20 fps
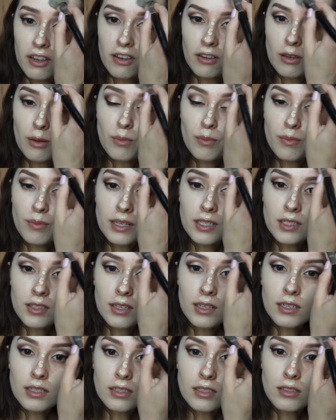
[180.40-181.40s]
blending
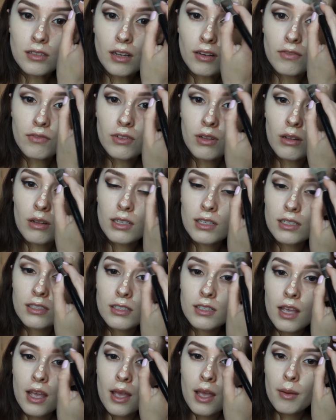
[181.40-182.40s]
it good, really
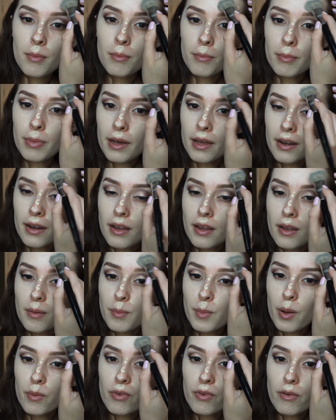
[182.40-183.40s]
good. As you
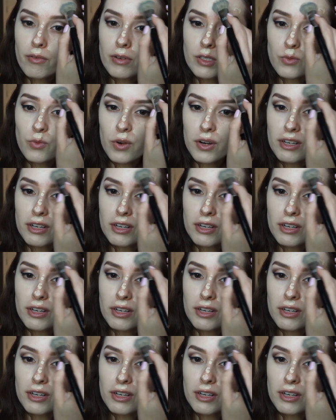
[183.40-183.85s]
can see, I had a